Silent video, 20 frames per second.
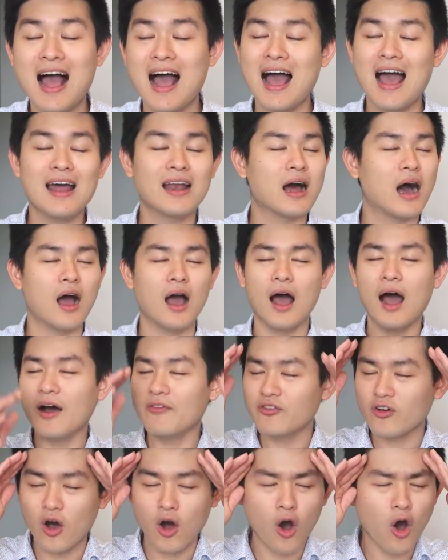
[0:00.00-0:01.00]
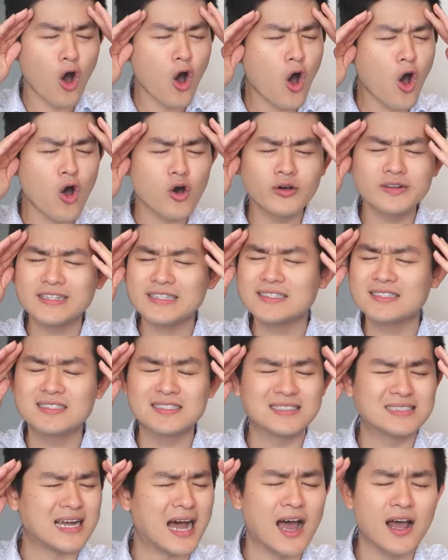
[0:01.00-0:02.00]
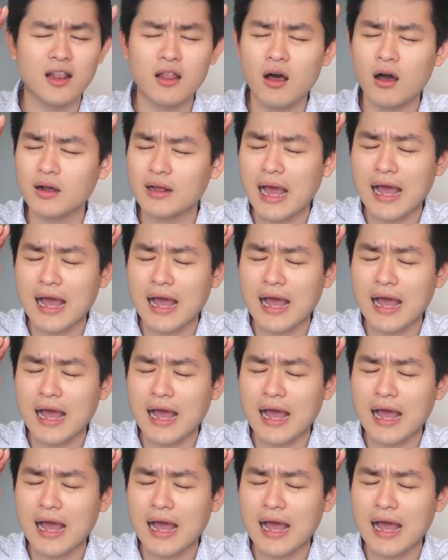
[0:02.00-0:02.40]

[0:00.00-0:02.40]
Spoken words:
And I have all this dialogue